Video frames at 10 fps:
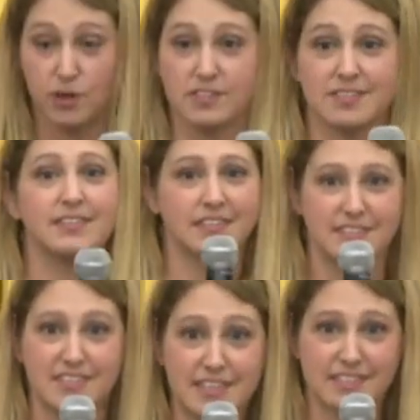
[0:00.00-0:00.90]
was
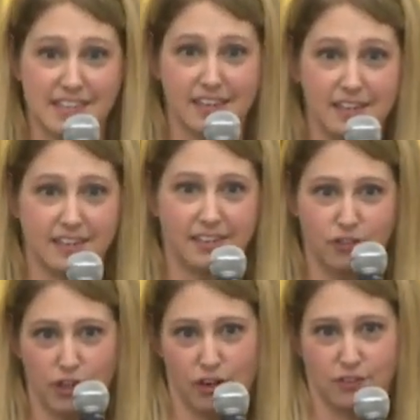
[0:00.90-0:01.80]
seated,
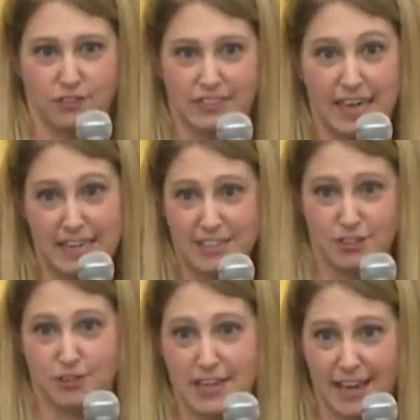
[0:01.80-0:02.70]
you know, 90
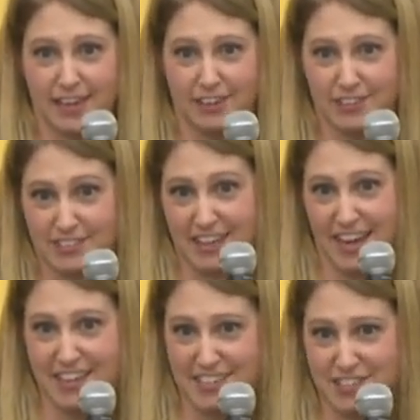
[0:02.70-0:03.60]
degree angles,
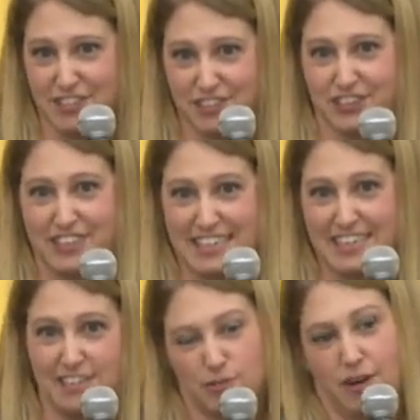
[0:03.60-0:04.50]
90 degree
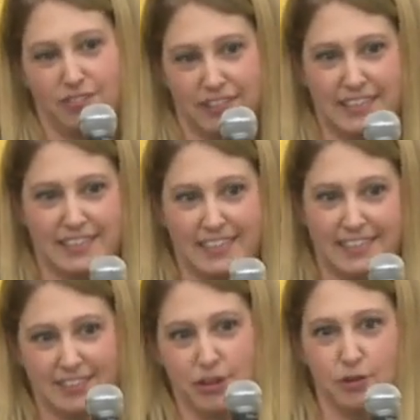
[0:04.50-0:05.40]
knees, roughly,
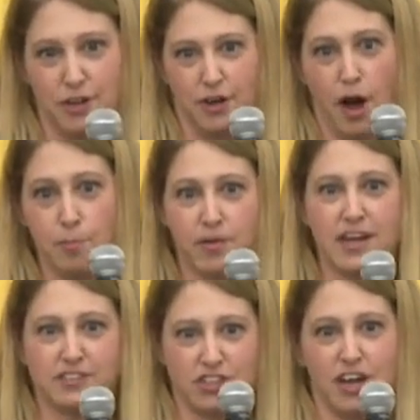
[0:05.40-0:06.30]
you know,
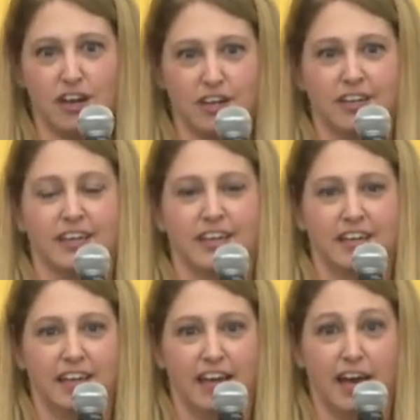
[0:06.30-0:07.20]
upright chair,
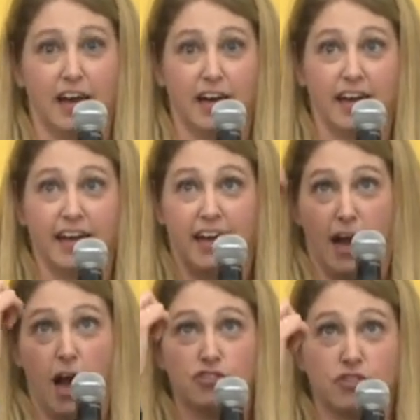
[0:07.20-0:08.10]
uh,
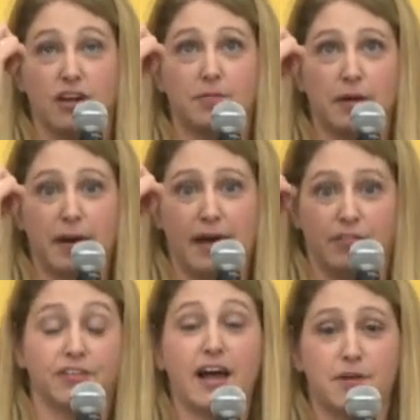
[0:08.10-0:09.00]
straight on my back,
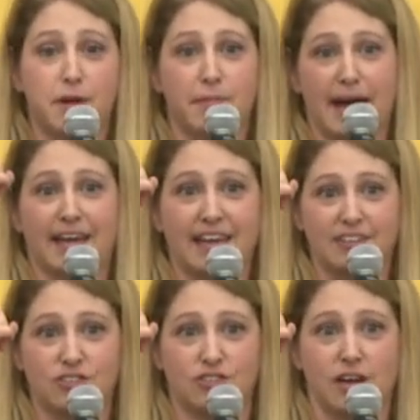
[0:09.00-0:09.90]
flat on my back,
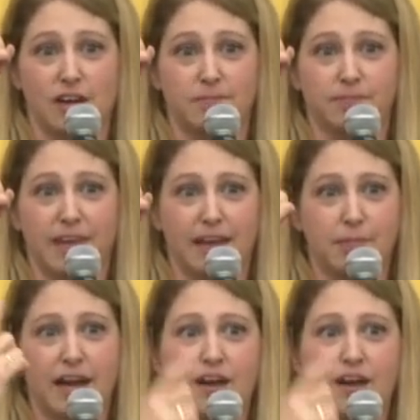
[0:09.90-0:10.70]
headed straight up. And about